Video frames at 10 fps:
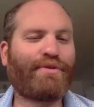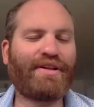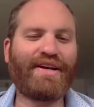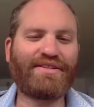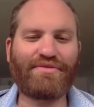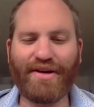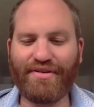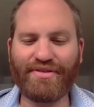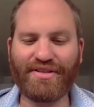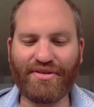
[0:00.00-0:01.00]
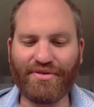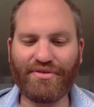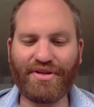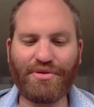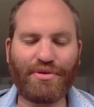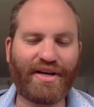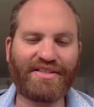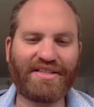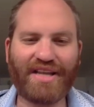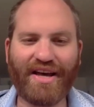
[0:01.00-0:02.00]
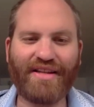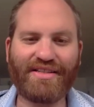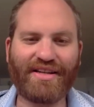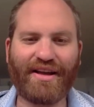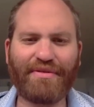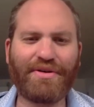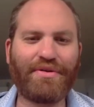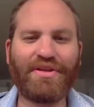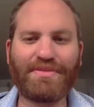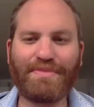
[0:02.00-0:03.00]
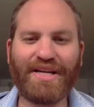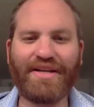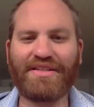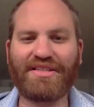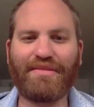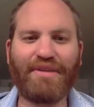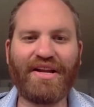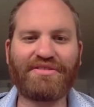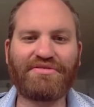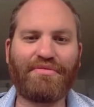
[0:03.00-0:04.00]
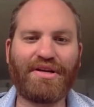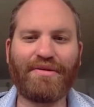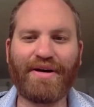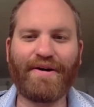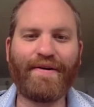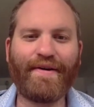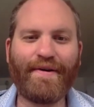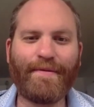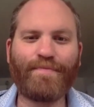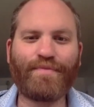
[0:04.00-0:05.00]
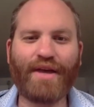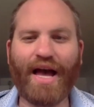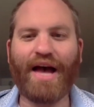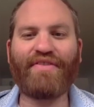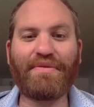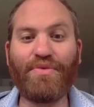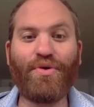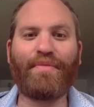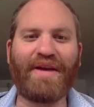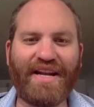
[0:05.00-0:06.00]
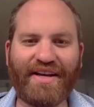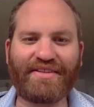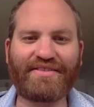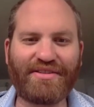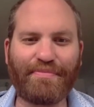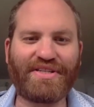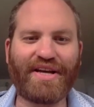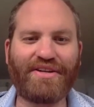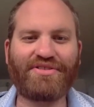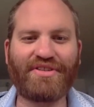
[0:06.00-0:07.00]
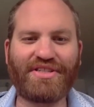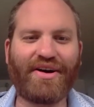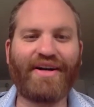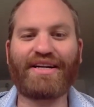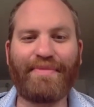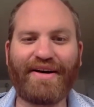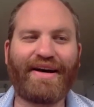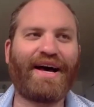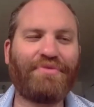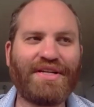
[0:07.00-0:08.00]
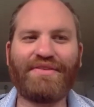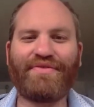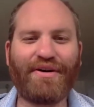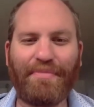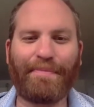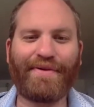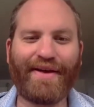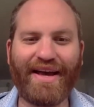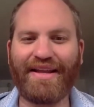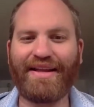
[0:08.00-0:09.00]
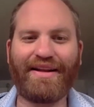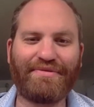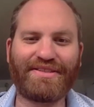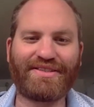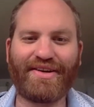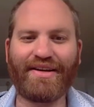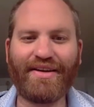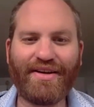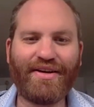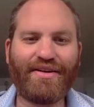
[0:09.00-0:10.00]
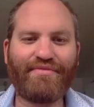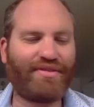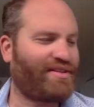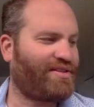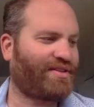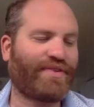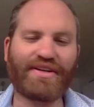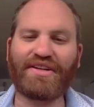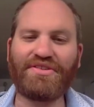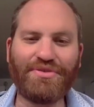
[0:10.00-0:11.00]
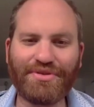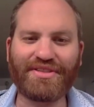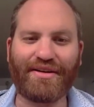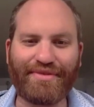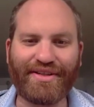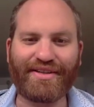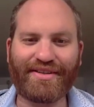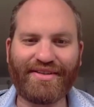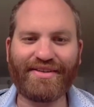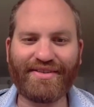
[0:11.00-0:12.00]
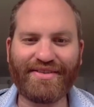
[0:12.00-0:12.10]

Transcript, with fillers: freelance writers in the early 2010s, and I would go to these meetings, and the meetings would be about having more meetings to potentially talk about how we develop a plan. And it's like, well, let's just fucking do something, you know?